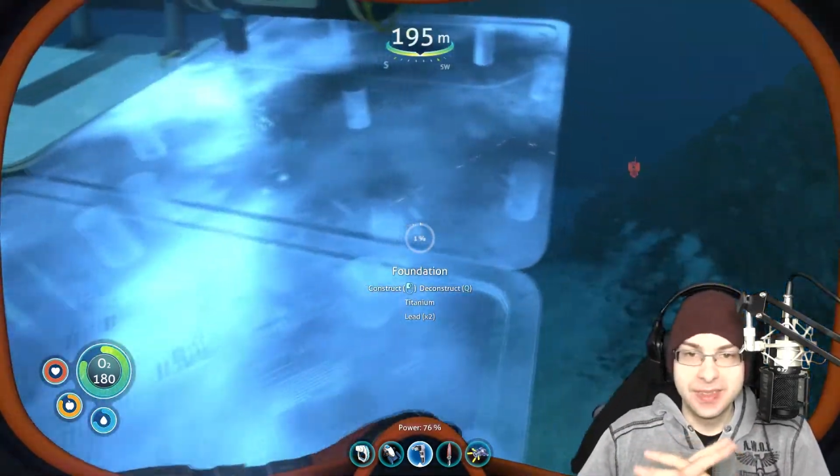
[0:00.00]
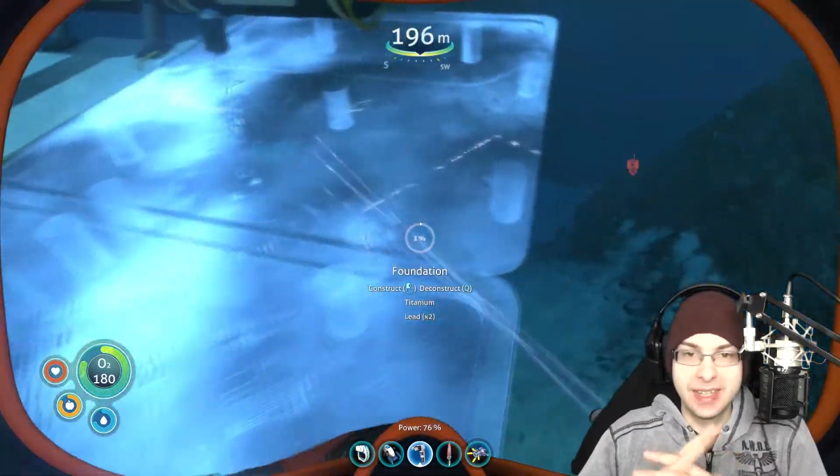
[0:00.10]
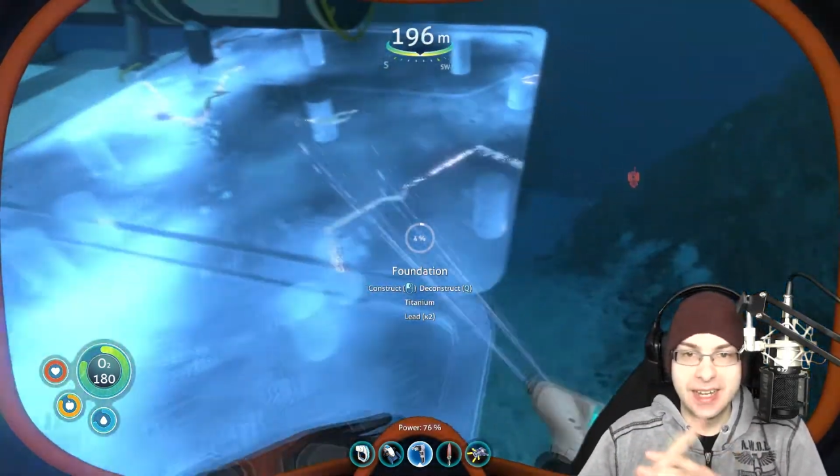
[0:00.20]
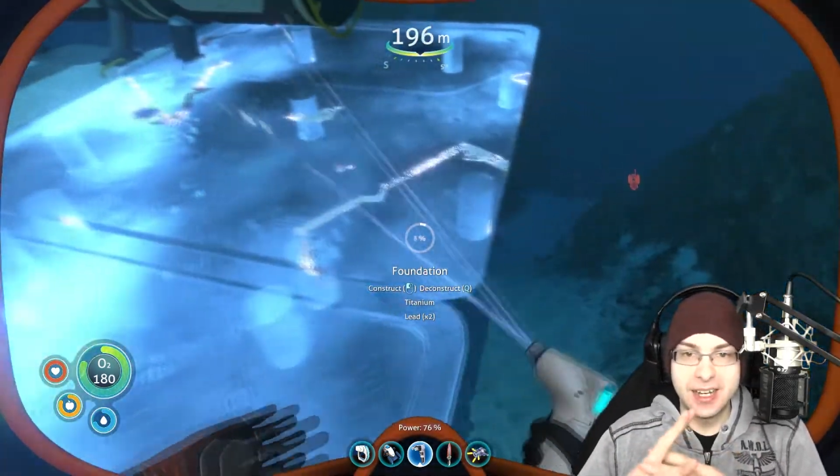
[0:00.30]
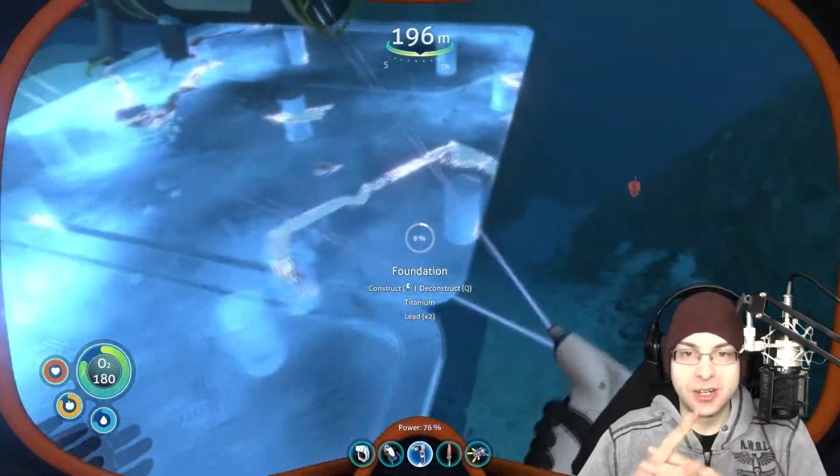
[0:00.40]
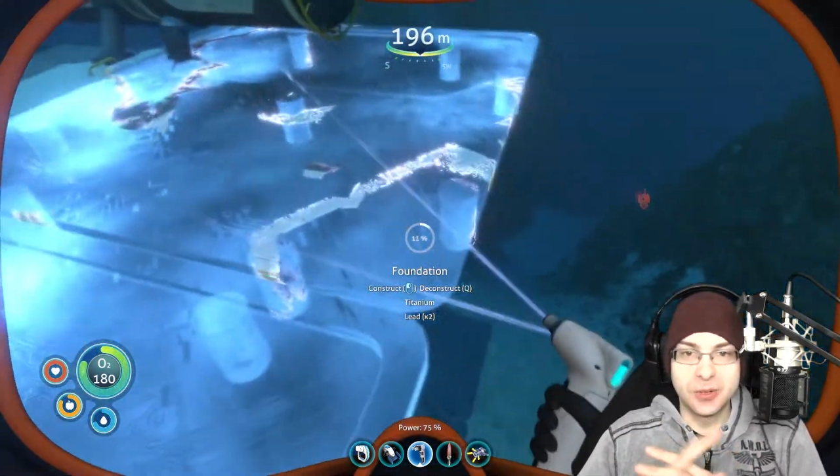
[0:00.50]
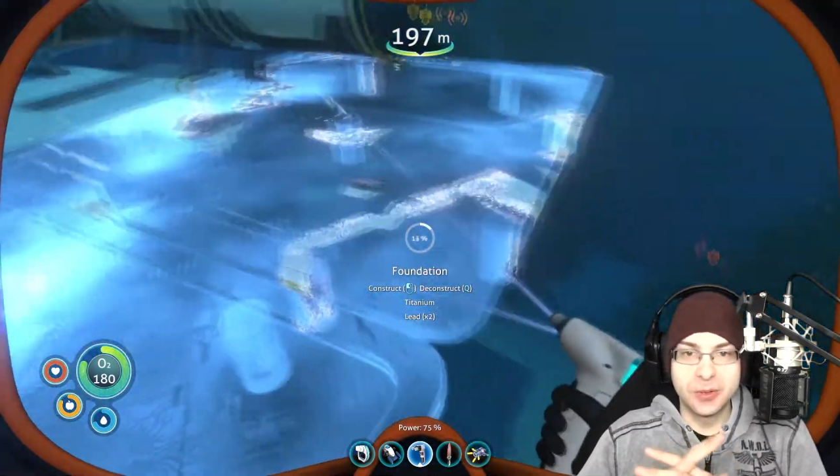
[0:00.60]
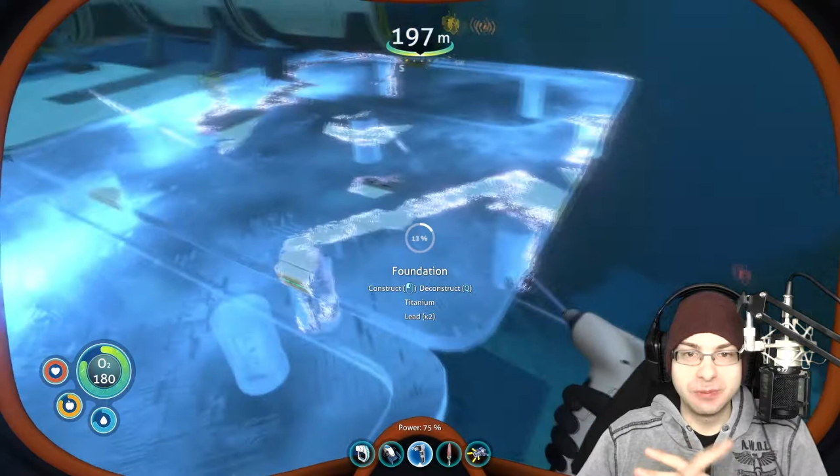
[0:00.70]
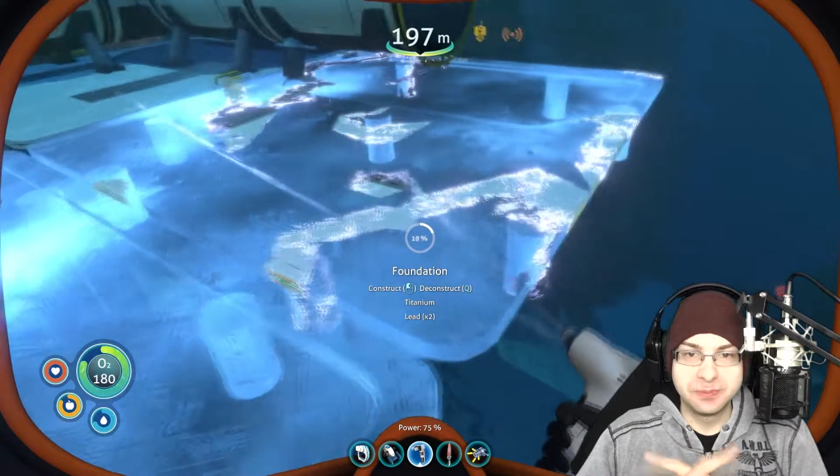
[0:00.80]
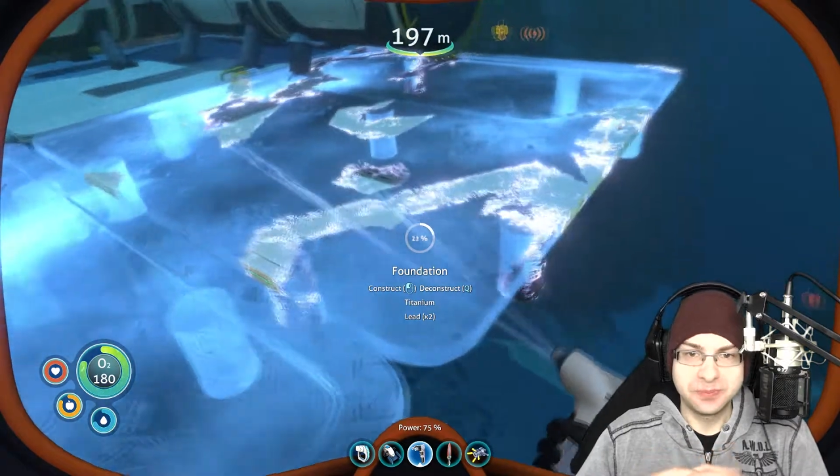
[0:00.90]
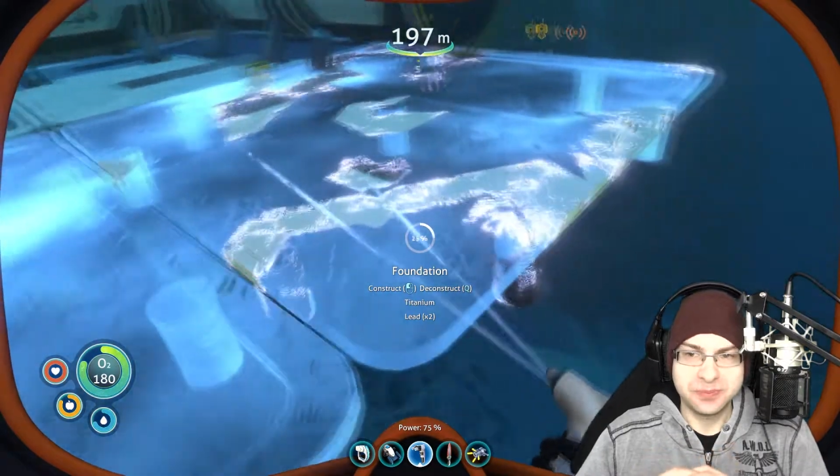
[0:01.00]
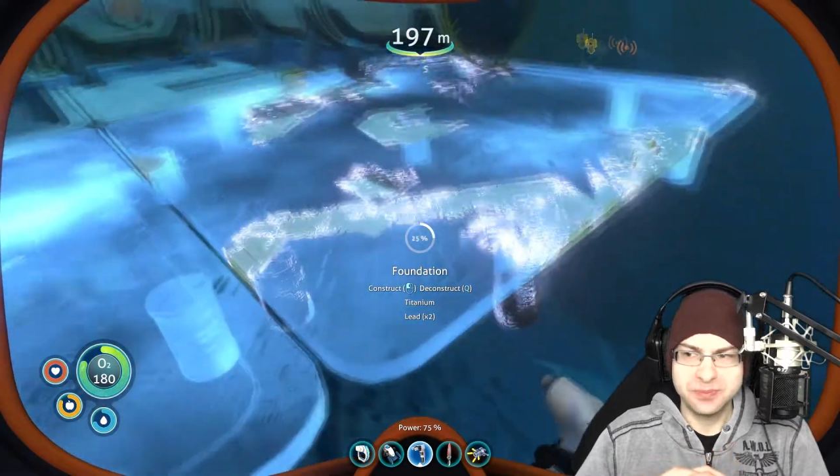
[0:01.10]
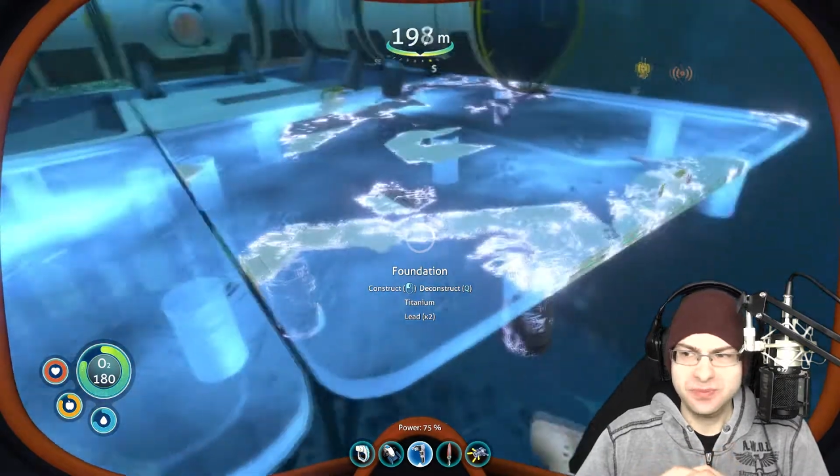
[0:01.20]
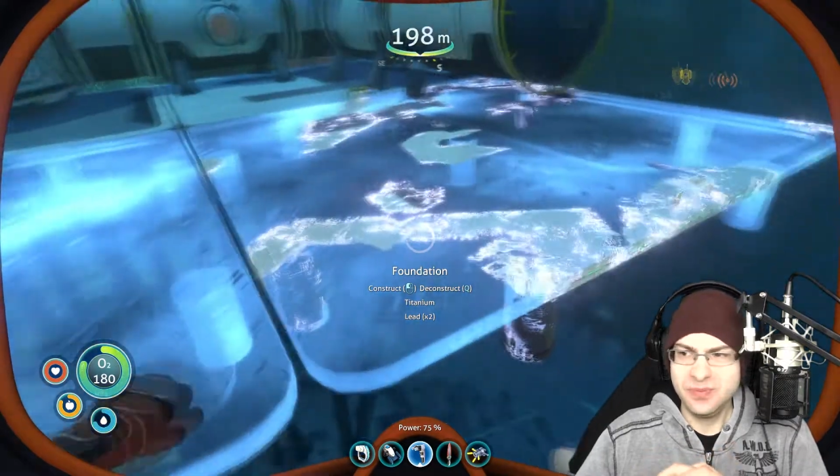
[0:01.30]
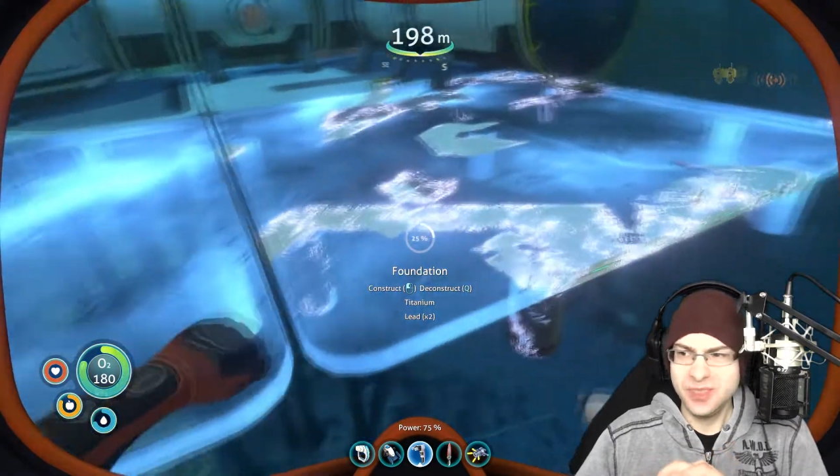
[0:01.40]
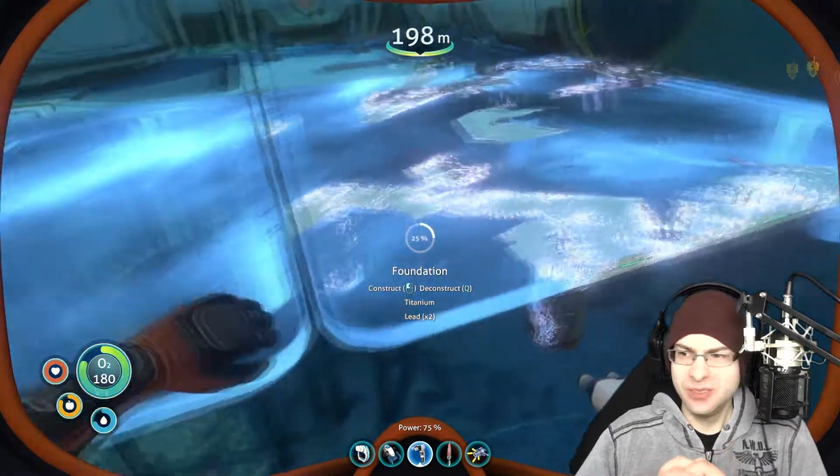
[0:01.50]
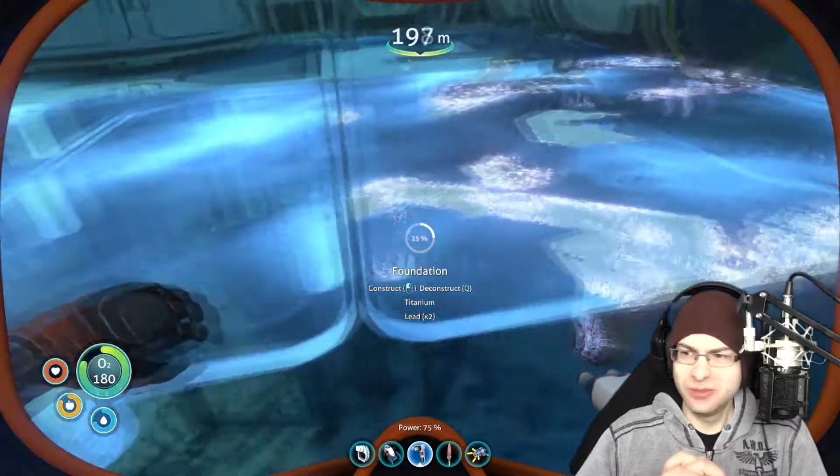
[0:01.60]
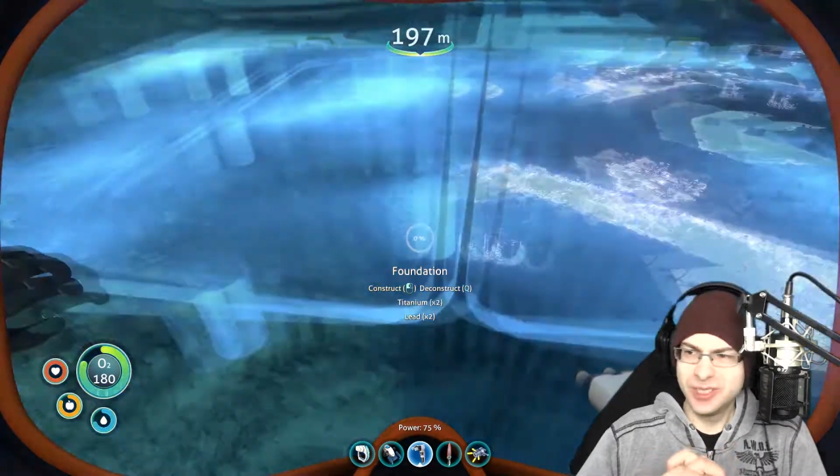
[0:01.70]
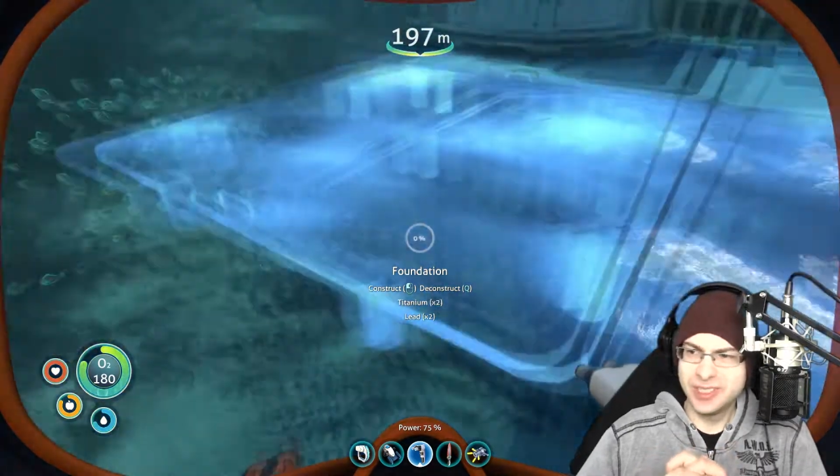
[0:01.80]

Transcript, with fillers: now, what